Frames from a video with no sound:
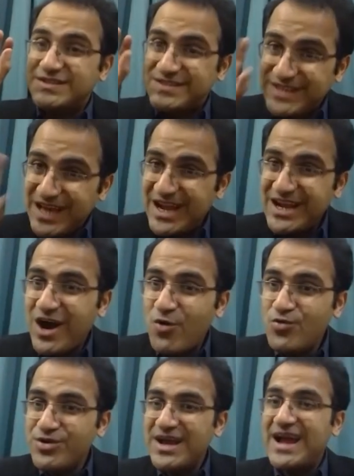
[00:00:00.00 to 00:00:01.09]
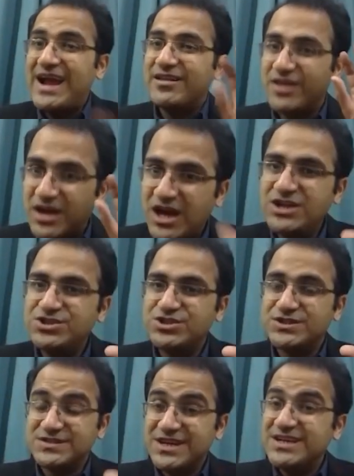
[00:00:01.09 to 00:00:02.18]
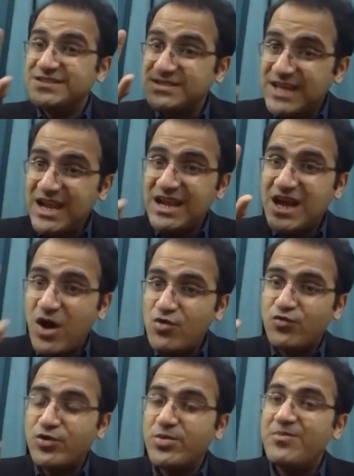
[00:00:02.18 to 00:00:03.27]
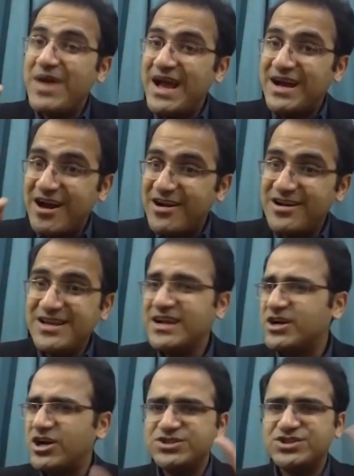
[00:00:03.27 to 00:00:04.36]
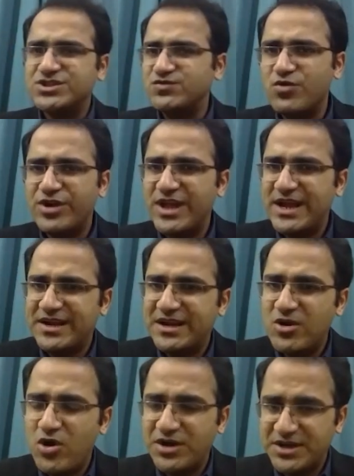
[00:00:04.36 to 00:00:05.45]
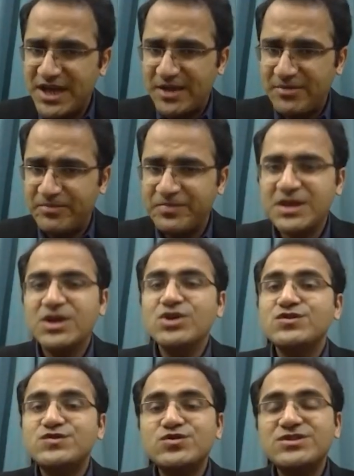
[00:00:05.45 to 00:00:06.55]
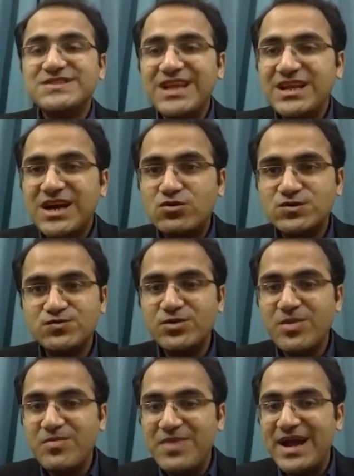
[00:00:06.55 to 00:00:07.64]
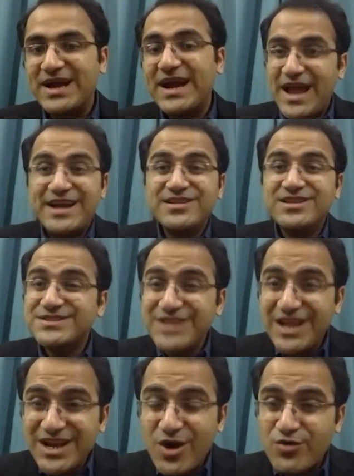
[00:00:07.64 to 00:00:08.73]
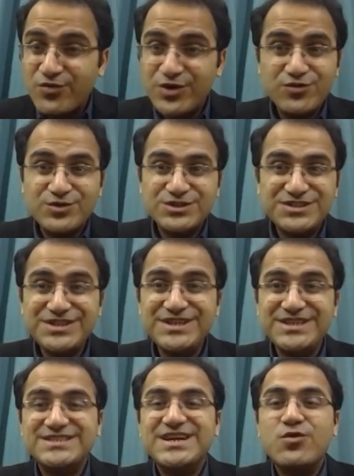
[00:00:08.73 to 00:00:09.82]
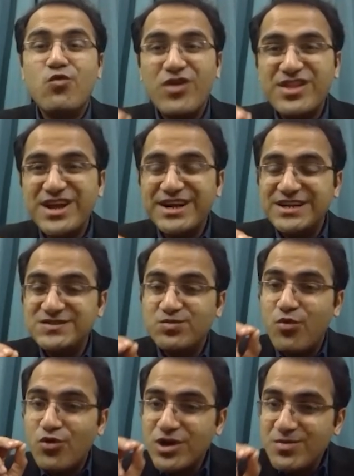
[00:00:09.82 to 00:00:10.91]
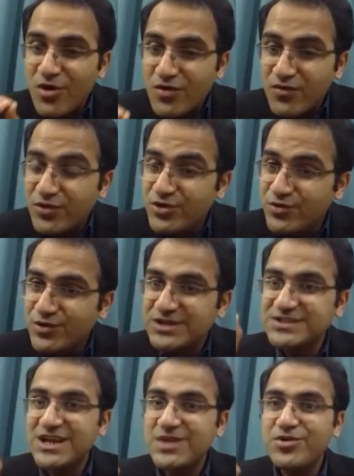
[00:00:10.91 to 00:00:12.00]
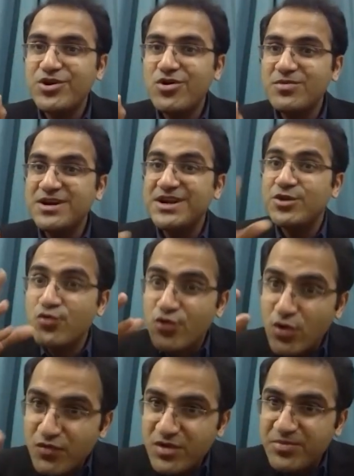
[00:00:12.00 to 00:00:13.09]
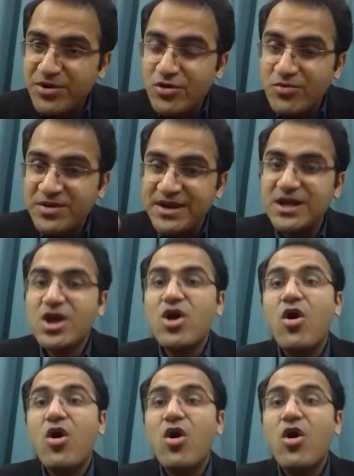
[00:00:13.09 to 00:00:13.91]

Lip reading: the cell count and the cultures. Cell count would be back earlier, cultures would take long time. So the cell counts would be back, and in the cell count, what you would see is that whether it is polymorphonuclear cell predominant, neutrophil predominant,